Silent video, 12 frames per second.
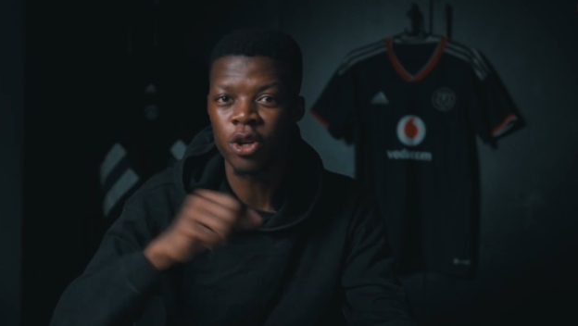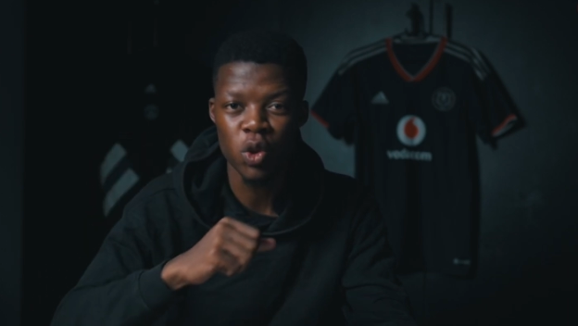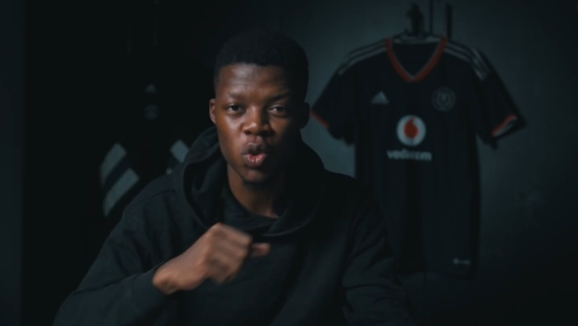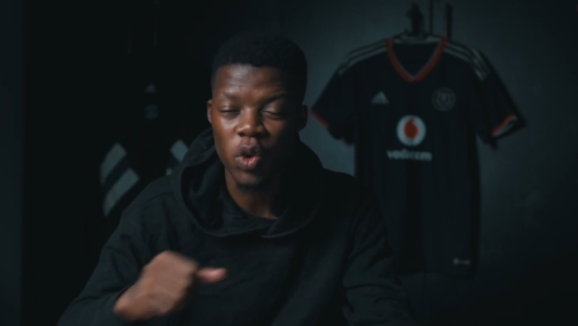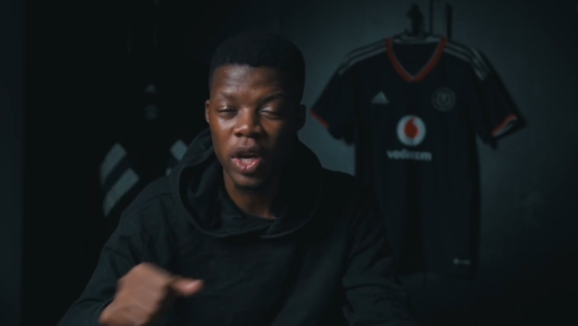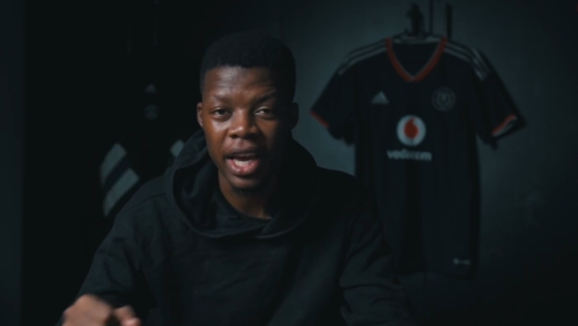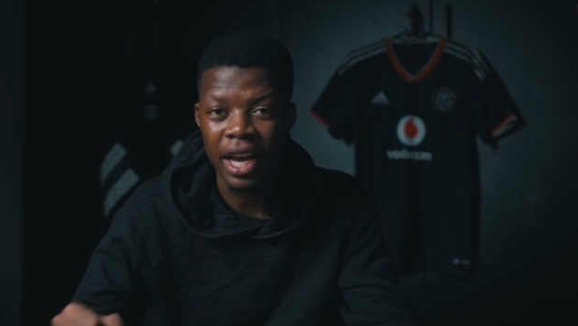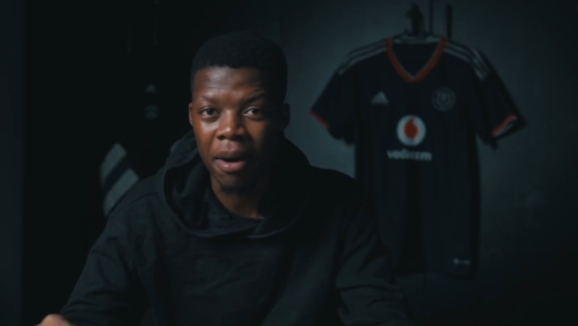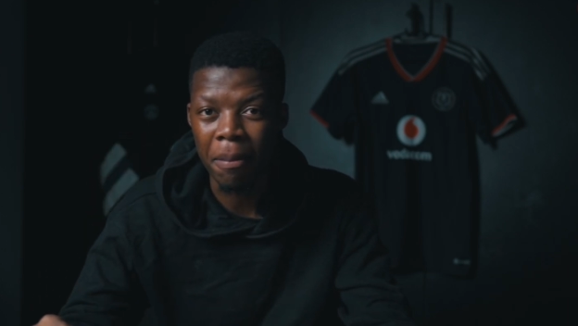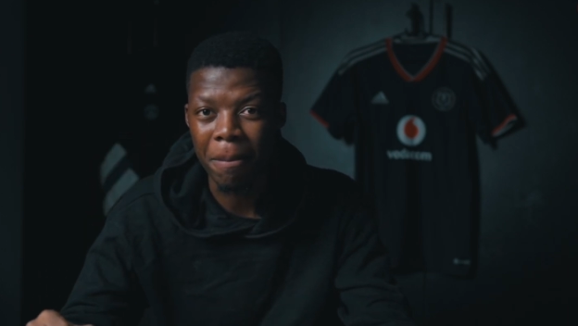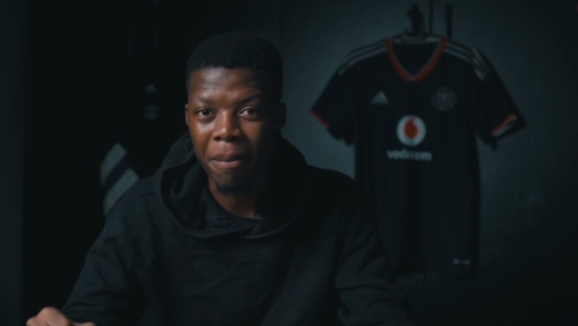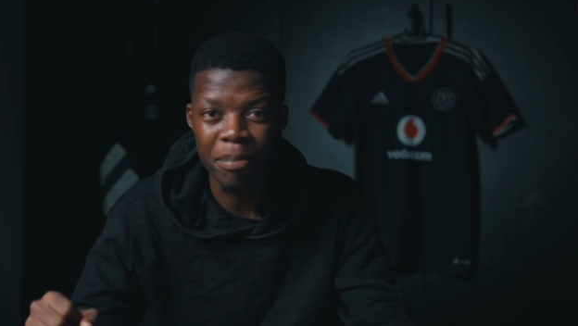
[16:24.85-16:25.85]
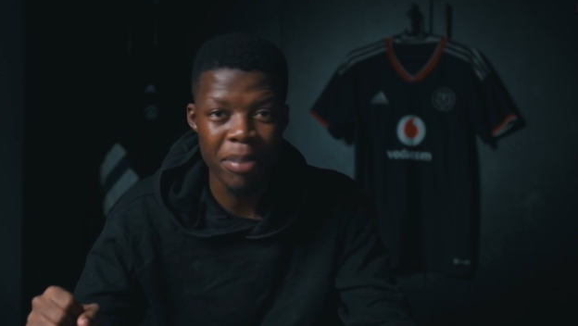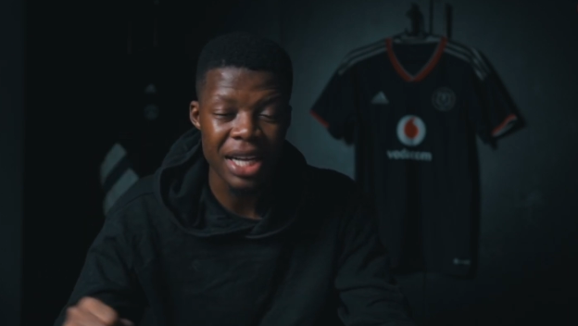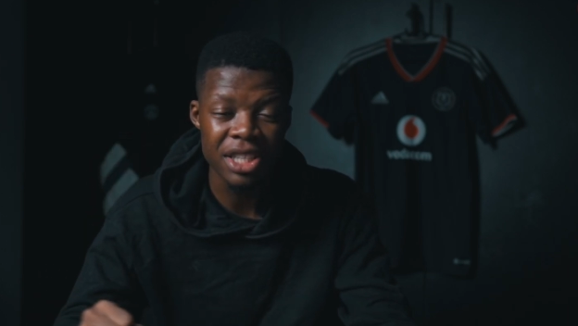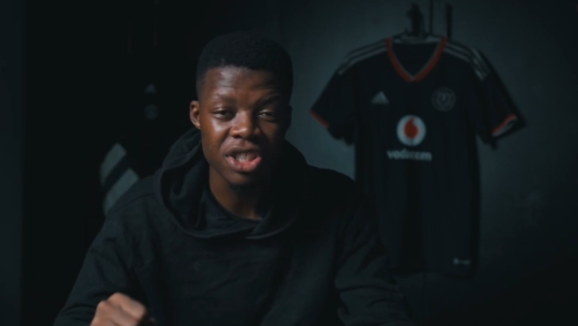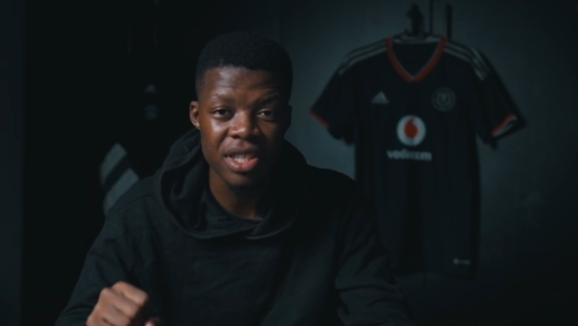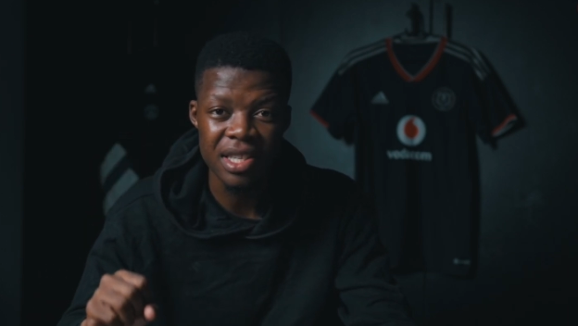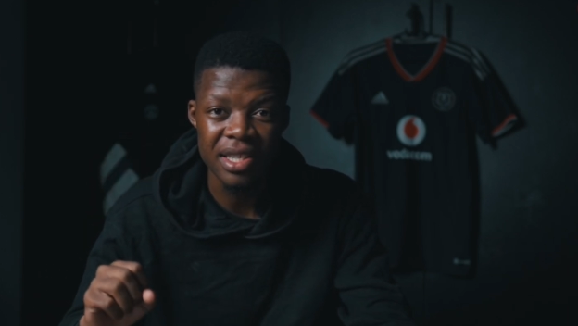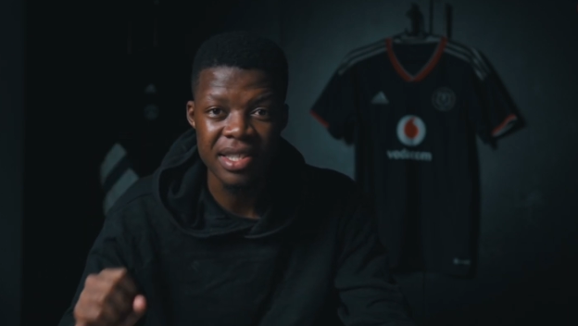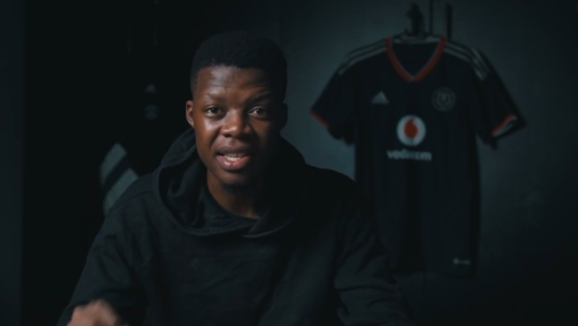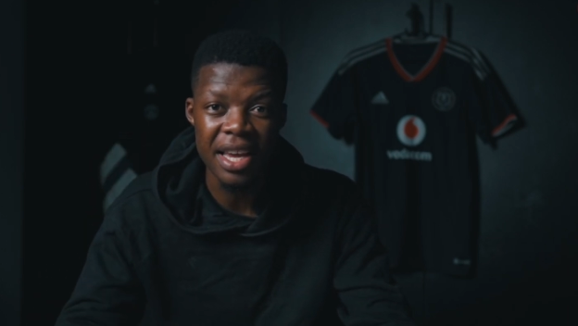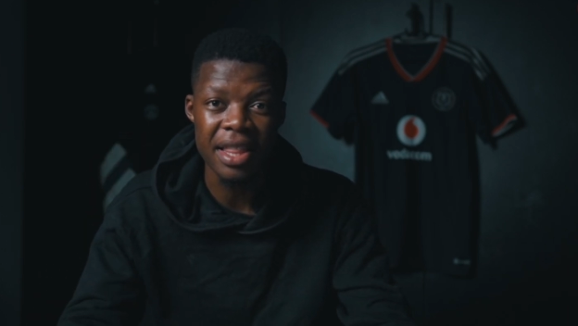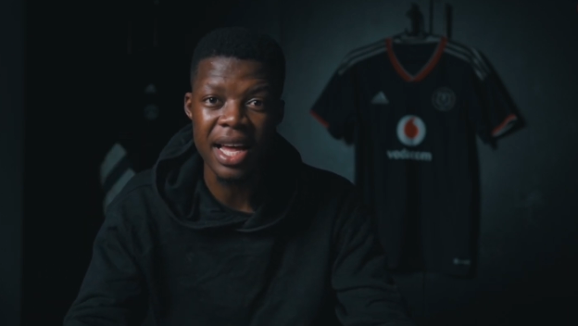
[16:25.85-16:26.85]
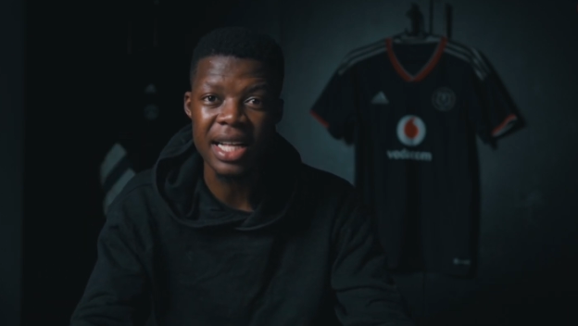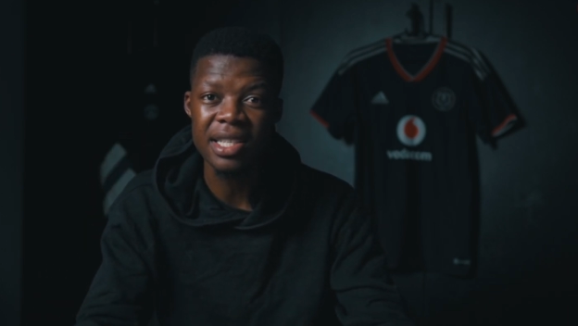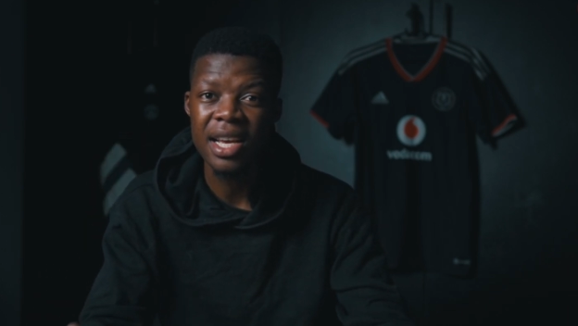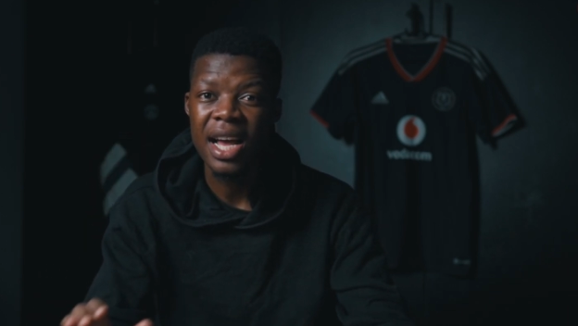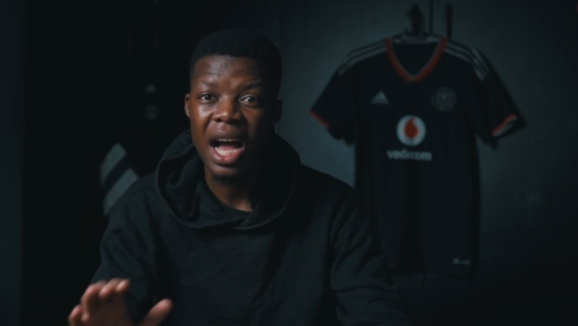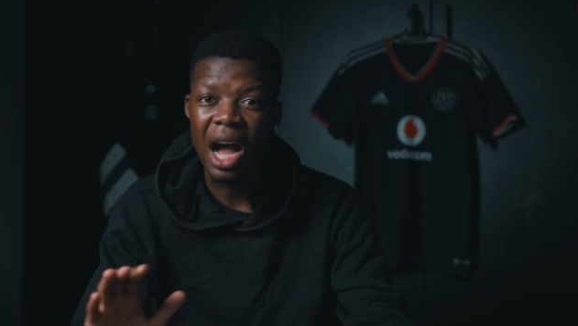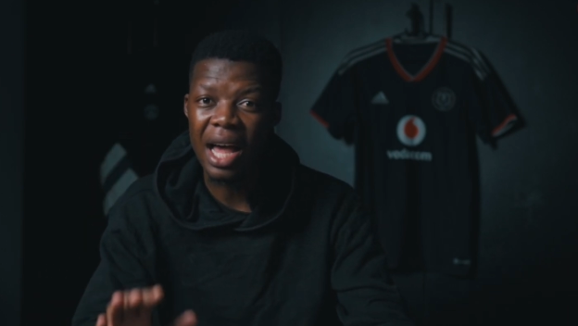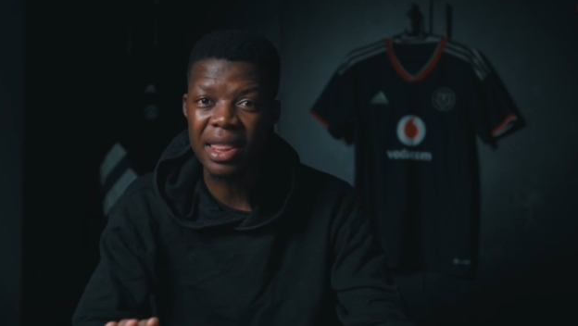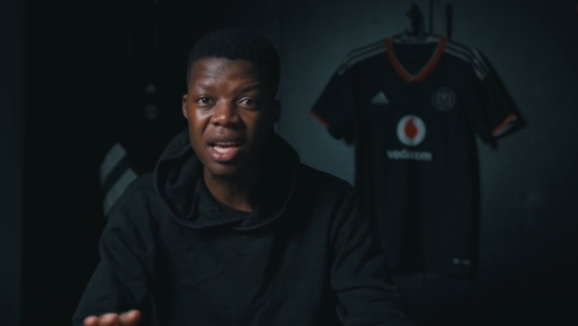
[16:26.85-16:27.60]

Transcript: swinging up punches and say that I